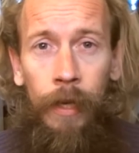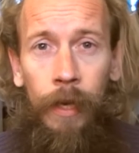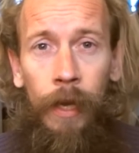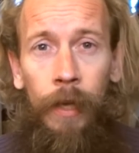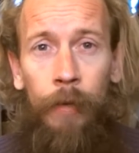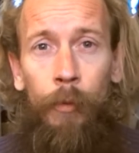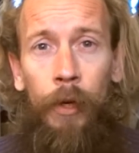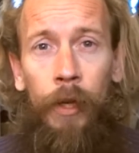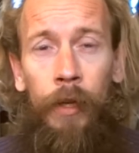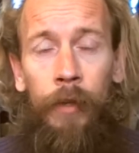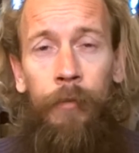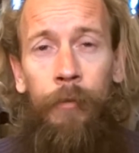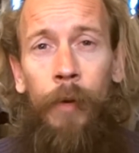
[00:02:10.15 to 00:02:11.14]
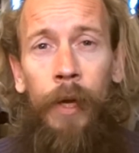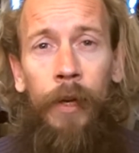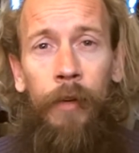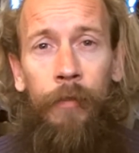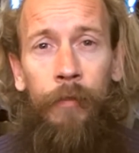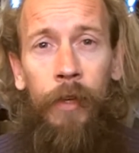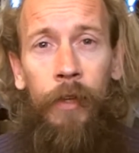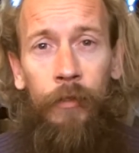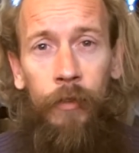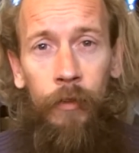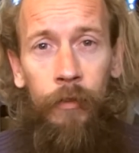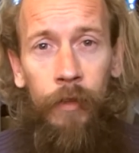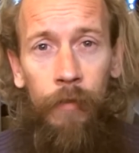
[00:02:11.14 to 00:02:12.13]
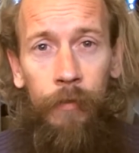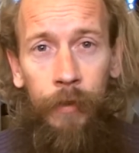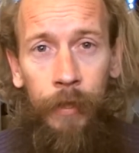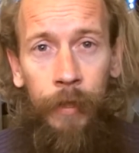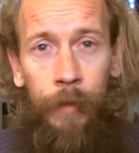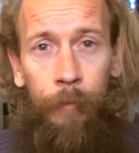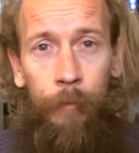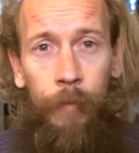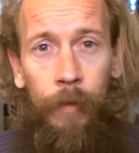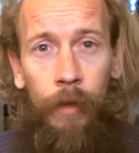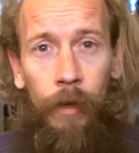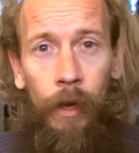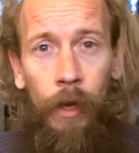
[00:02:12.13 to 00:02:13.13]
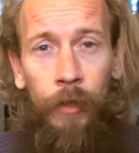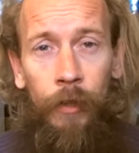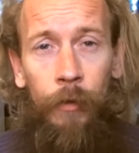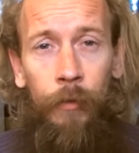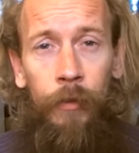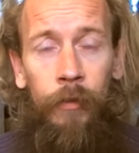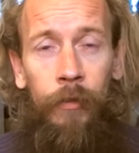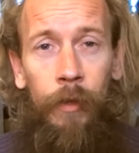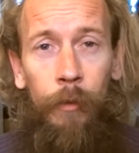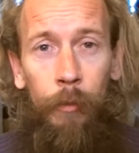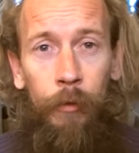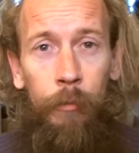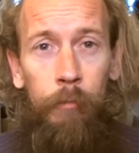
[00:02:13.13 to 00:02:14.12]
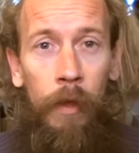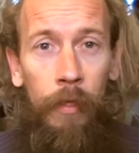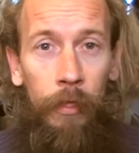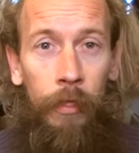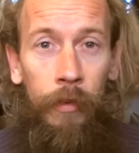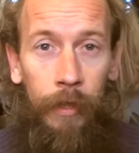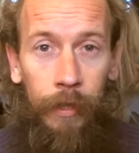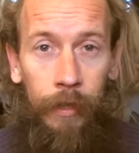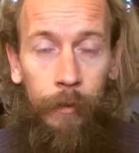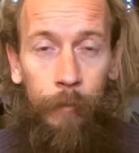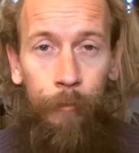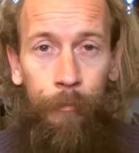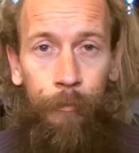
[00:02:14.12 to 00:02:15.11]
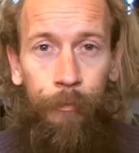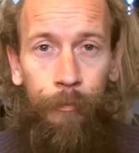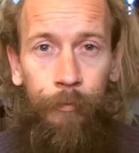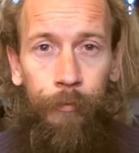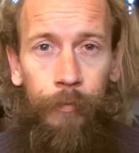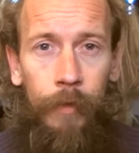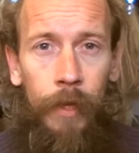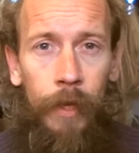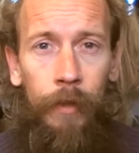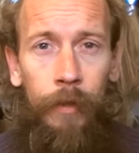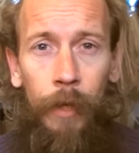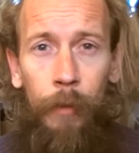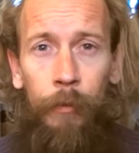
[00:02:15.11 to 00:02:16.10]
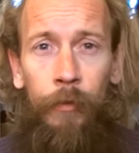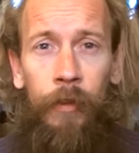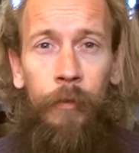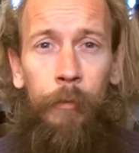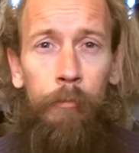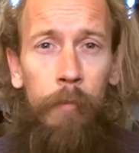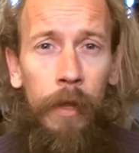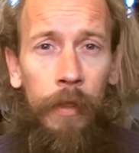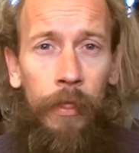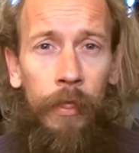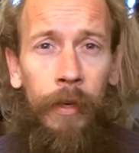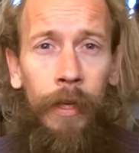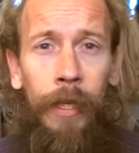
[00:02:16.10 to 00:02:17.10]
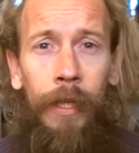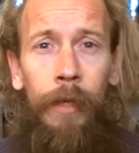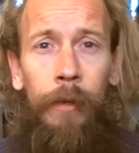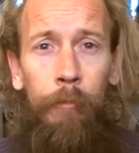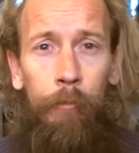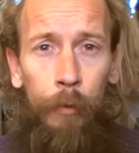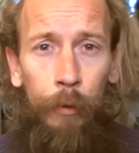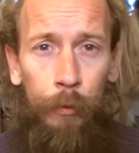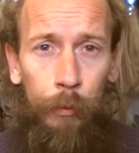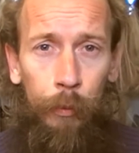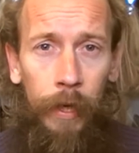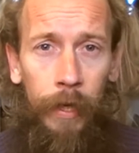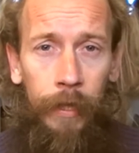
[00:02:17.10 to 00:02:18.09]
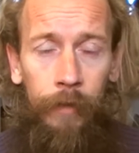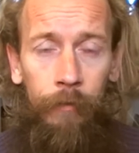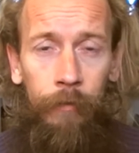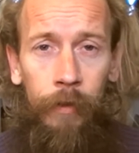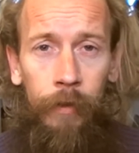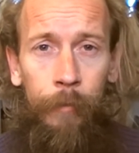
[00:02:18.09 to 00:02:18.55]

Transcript: And when I first discovered it, I noticed it was monthly. There was this monthly mood wave.